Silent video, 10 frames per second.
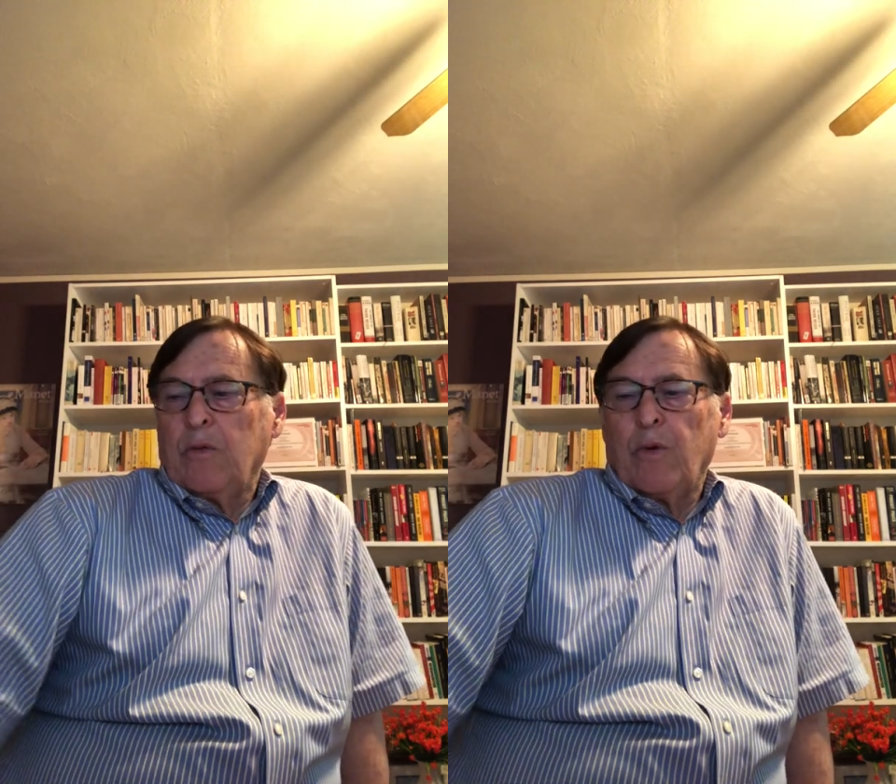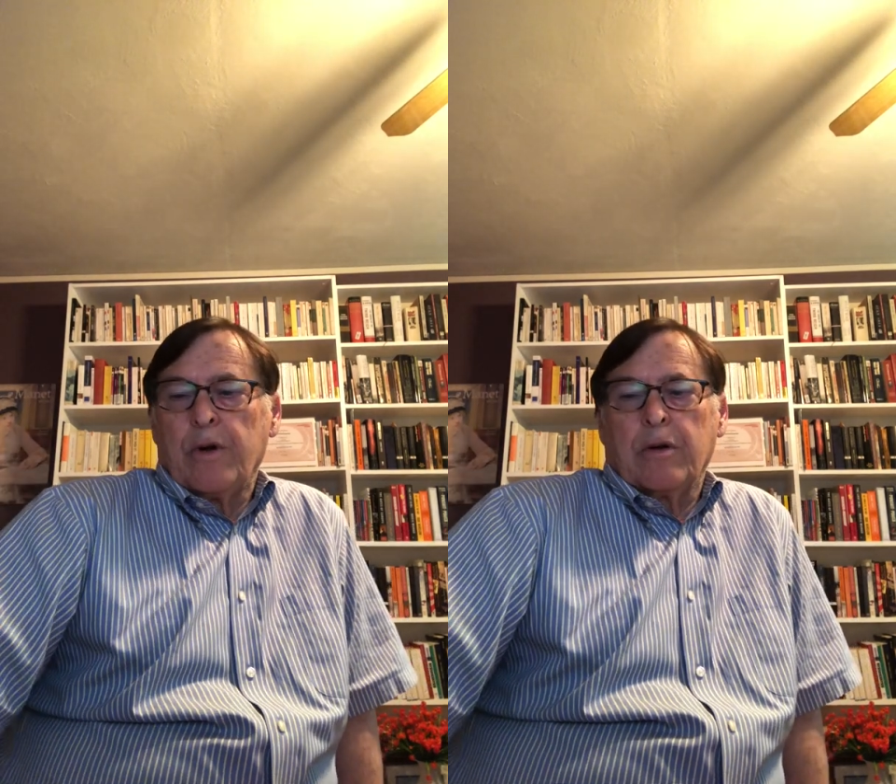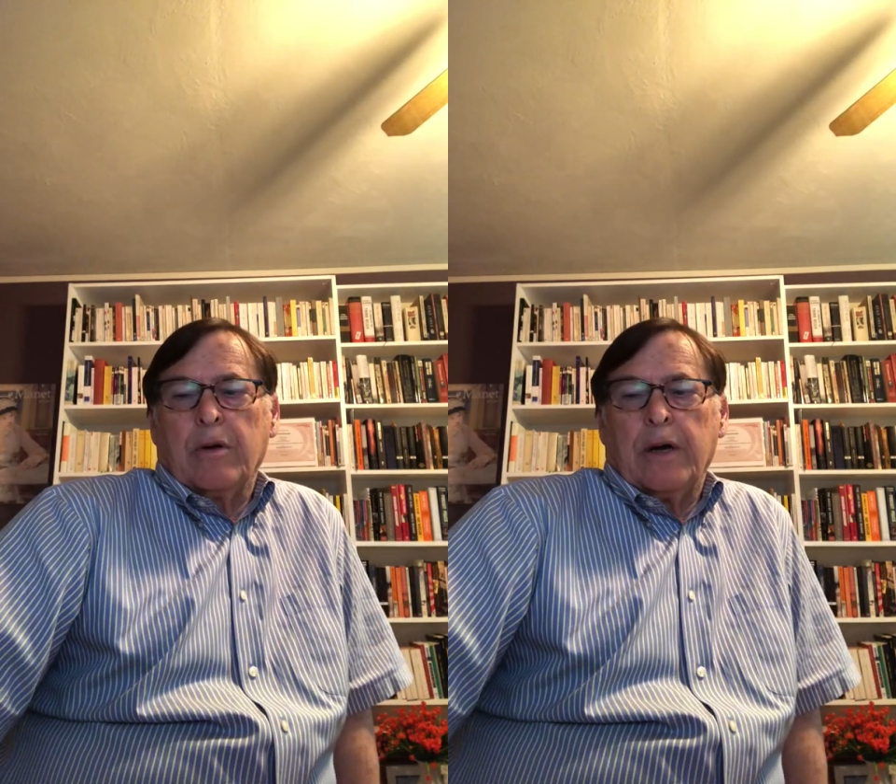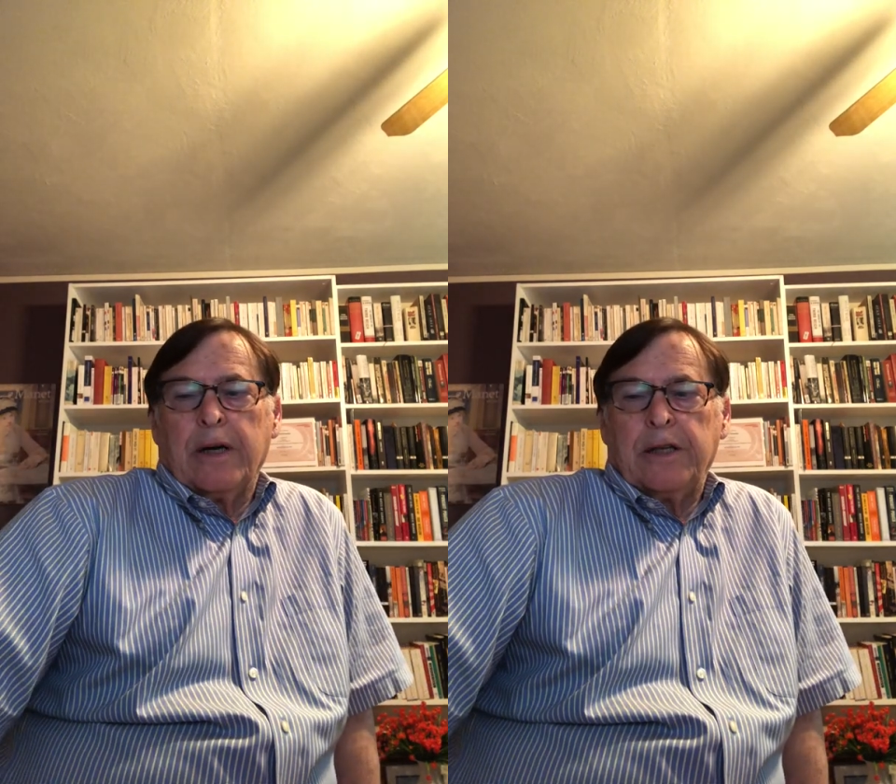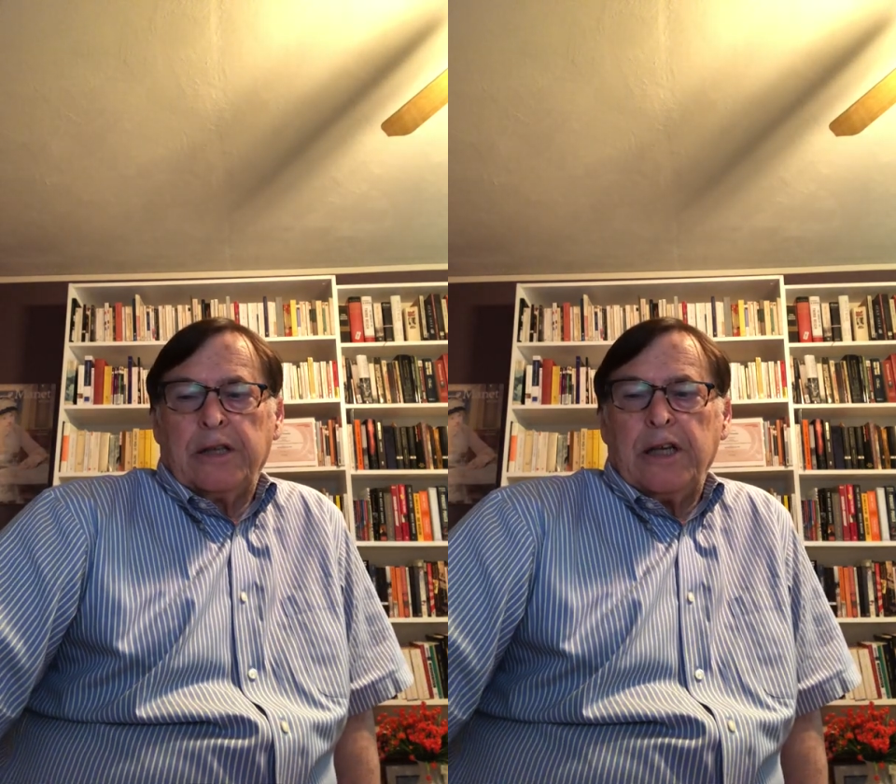
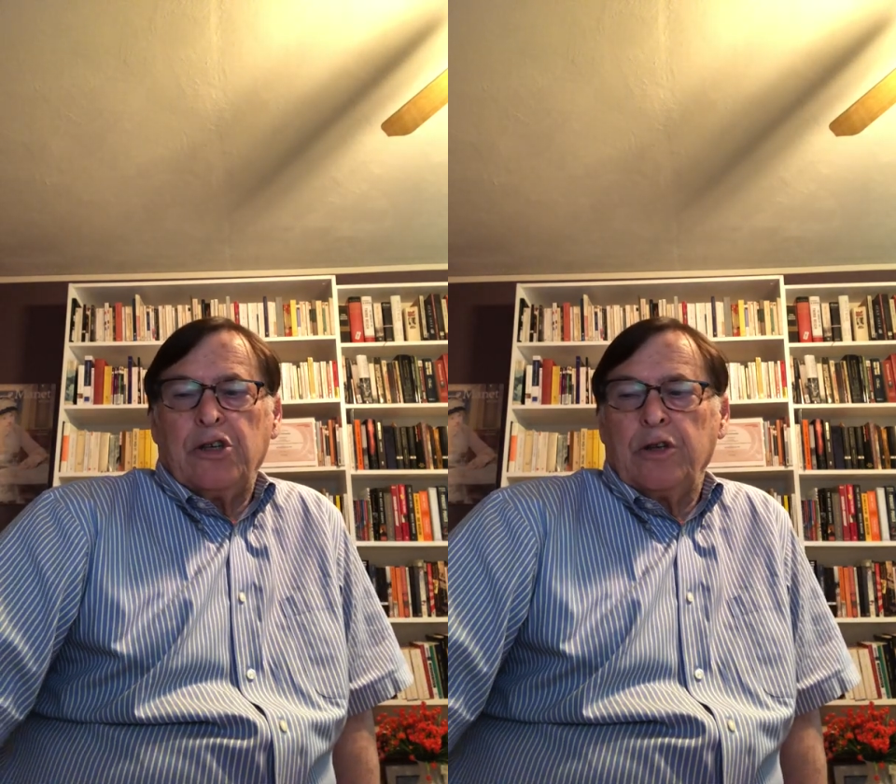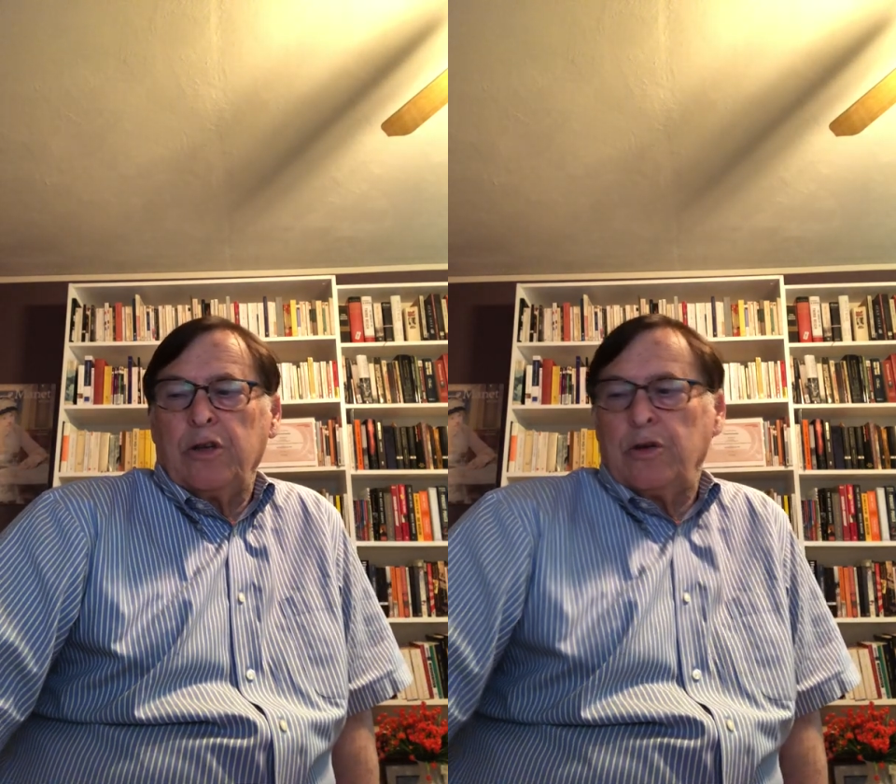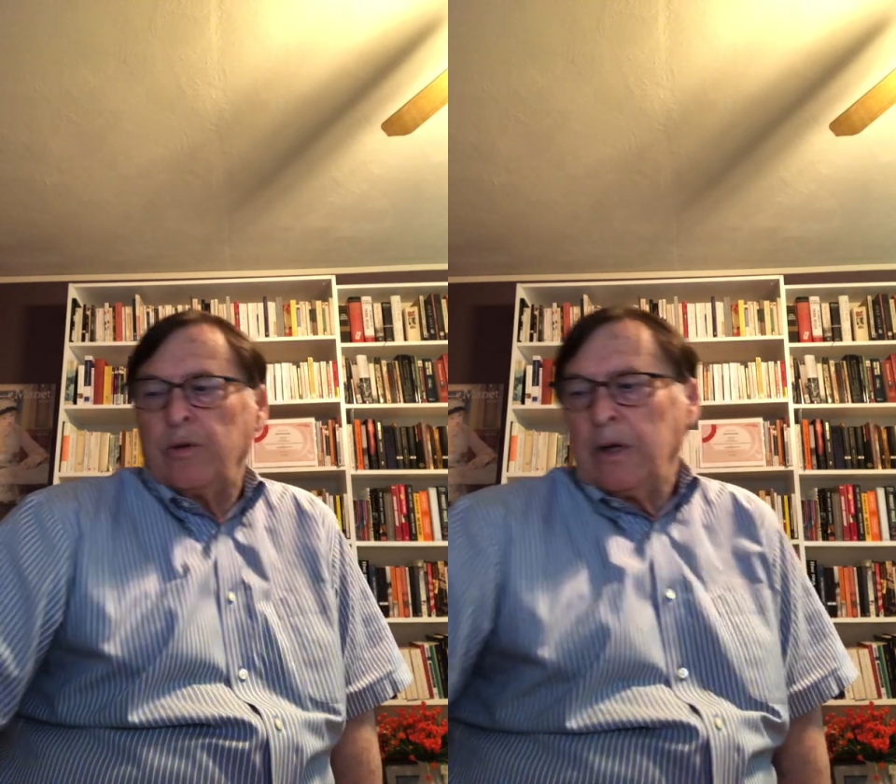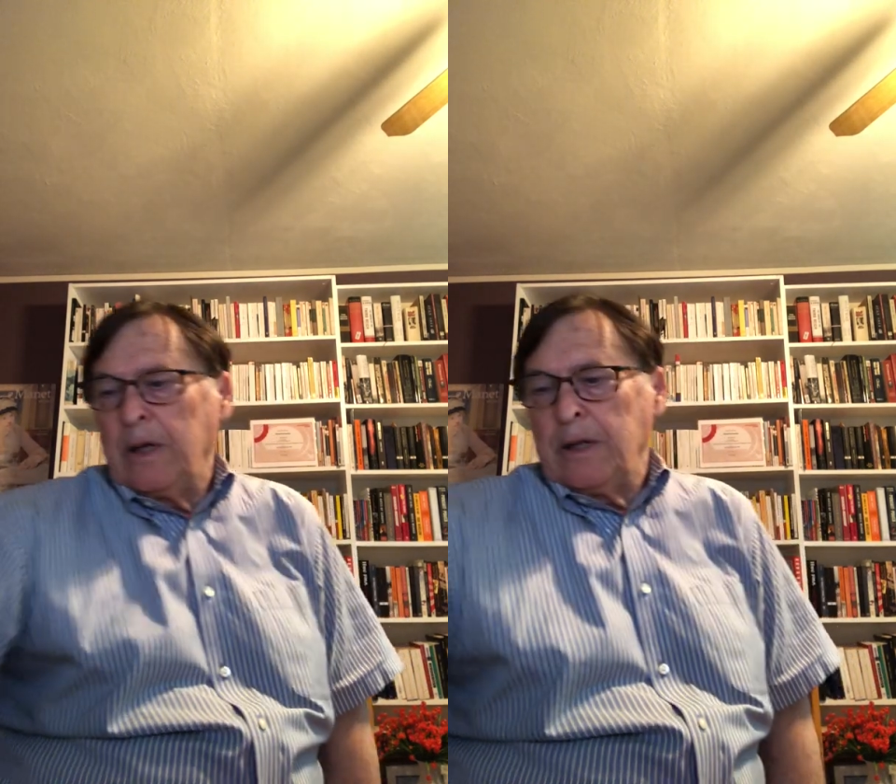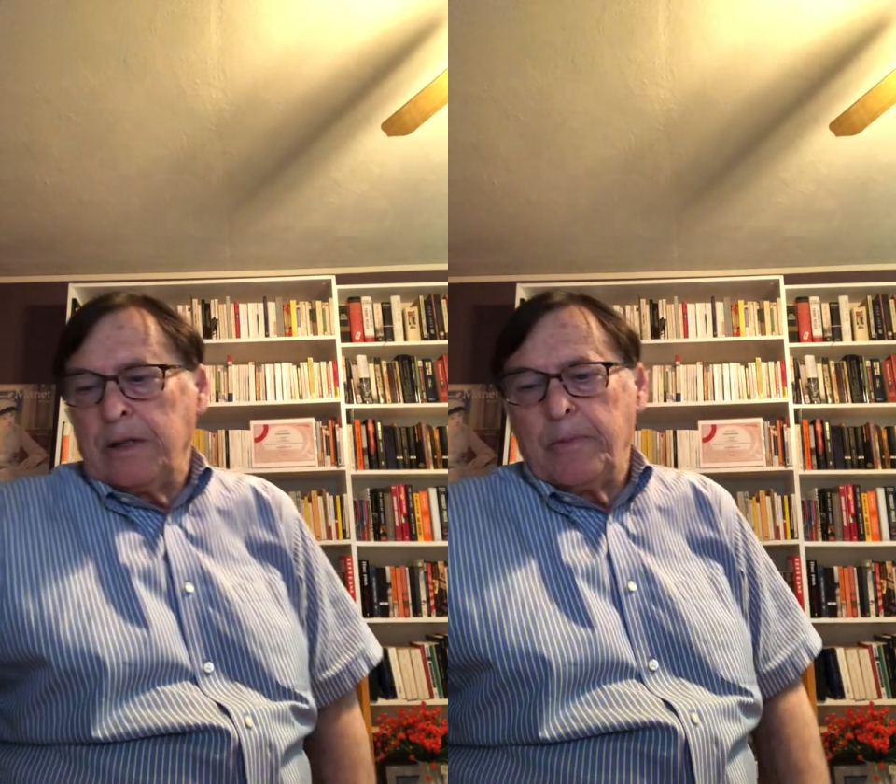We're teaching you
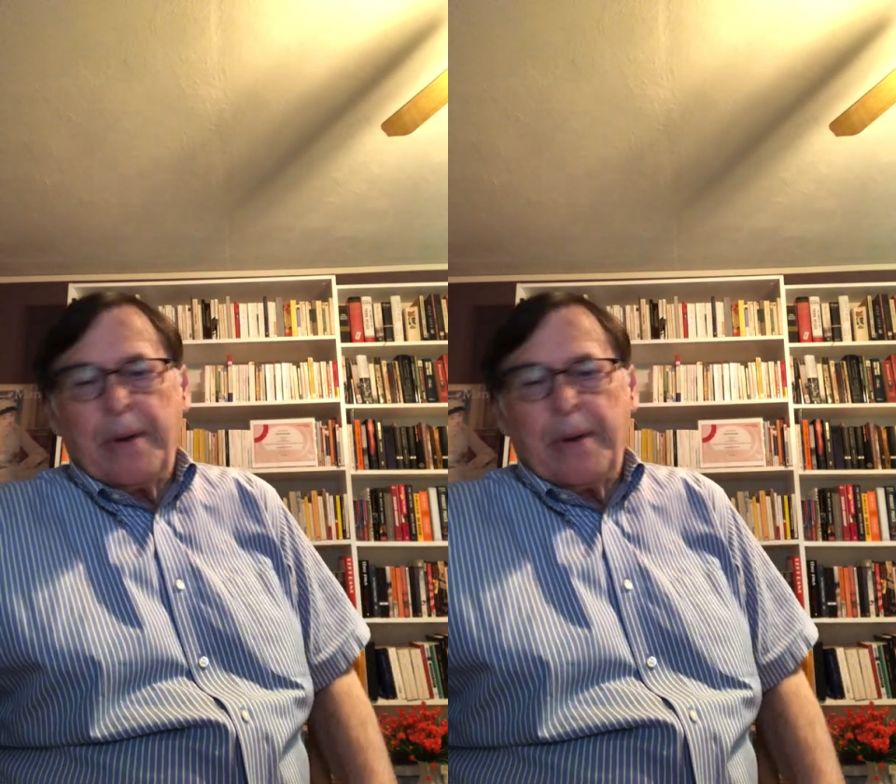the